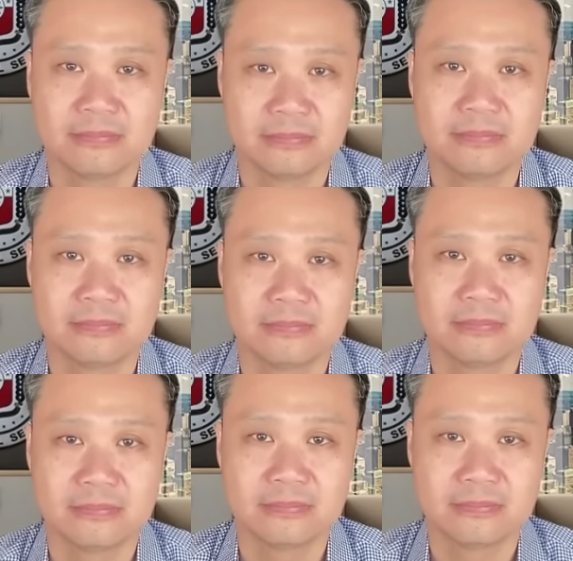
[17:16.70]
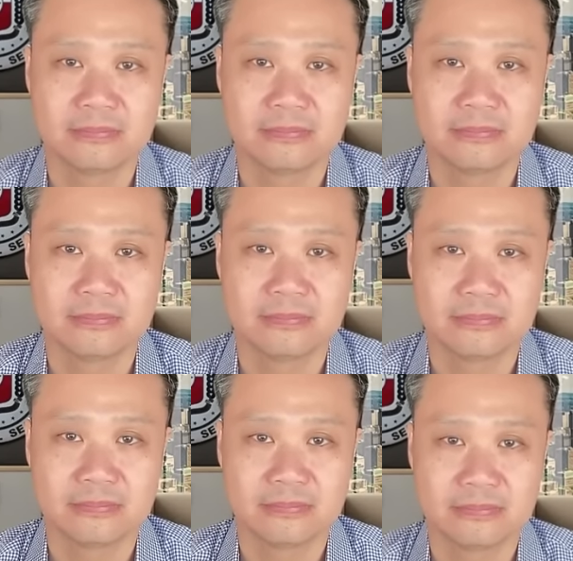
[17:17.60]

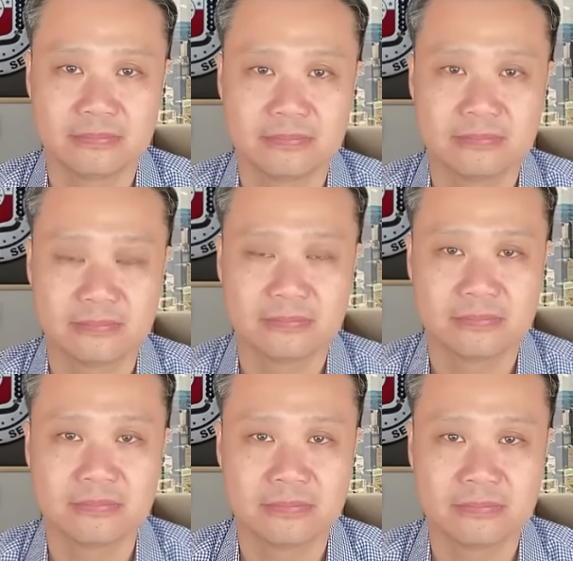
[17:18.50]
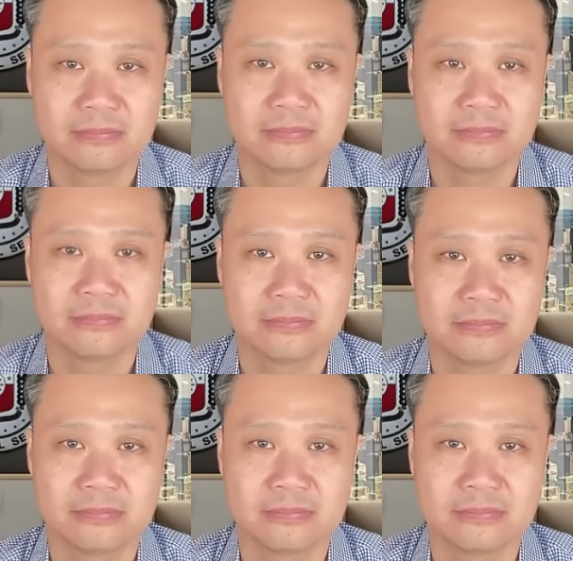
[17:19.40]
(silent)